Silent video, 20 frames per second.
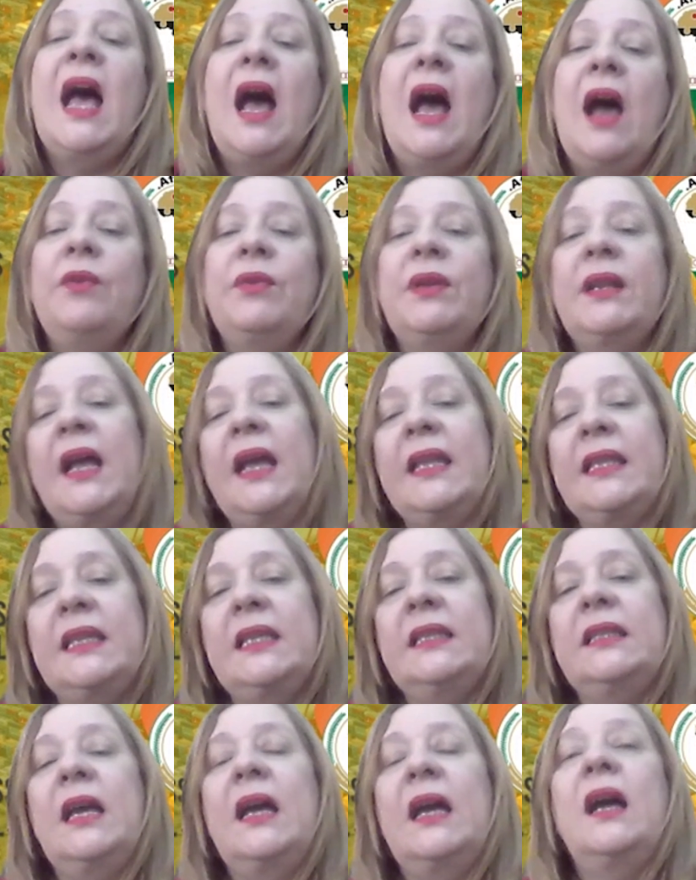our
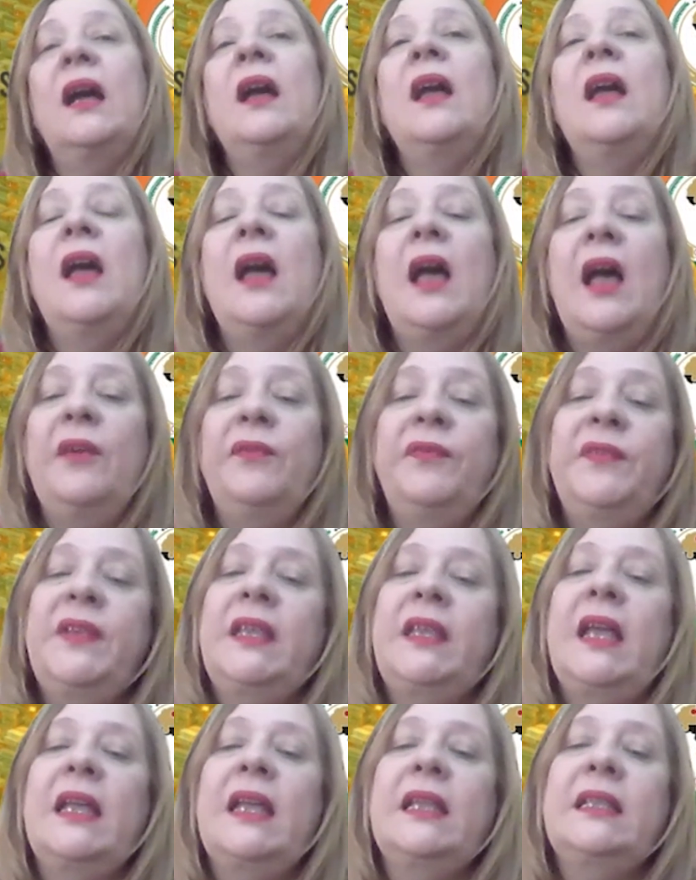AIDA,
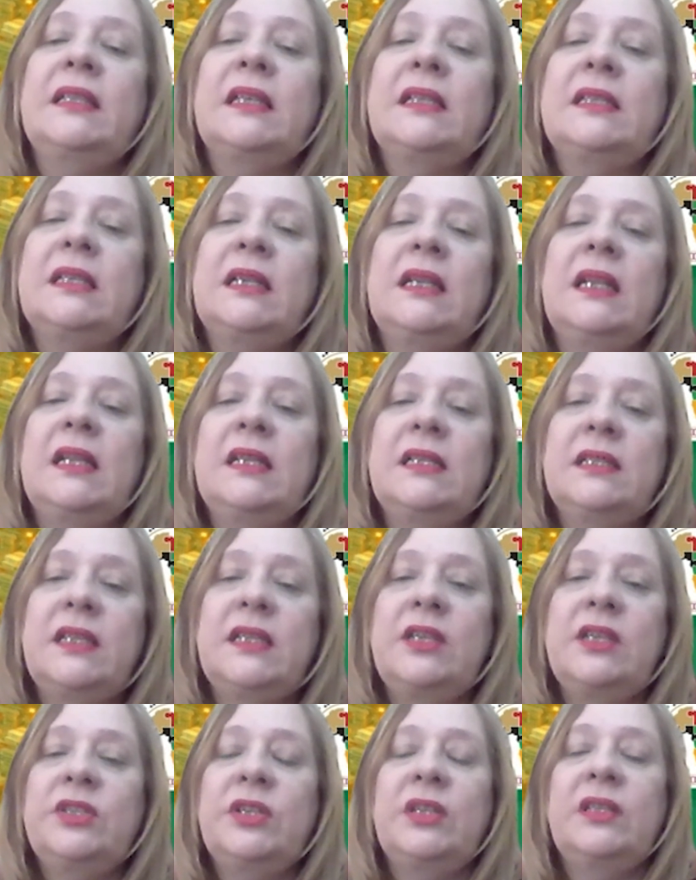Africa
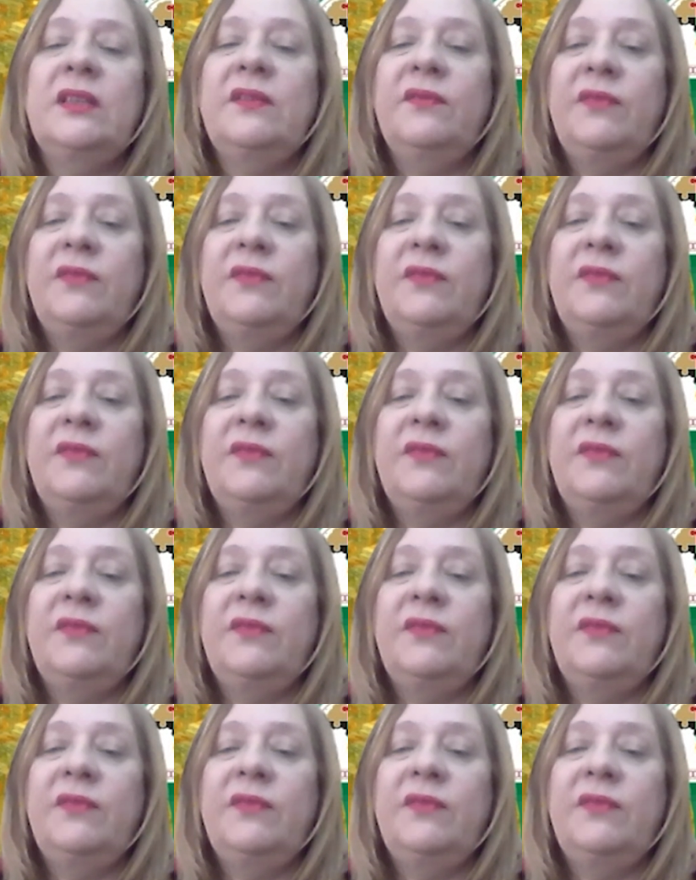Industrialization